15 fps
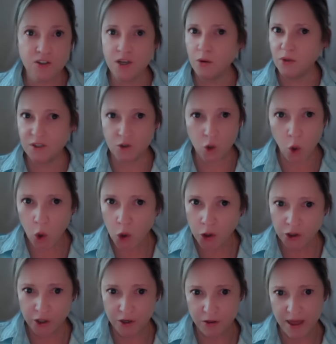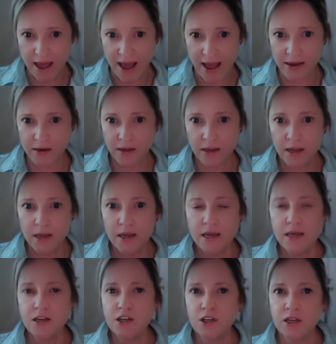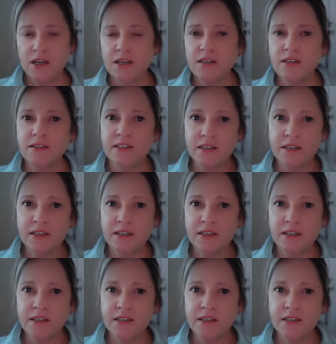he always told her that. Katie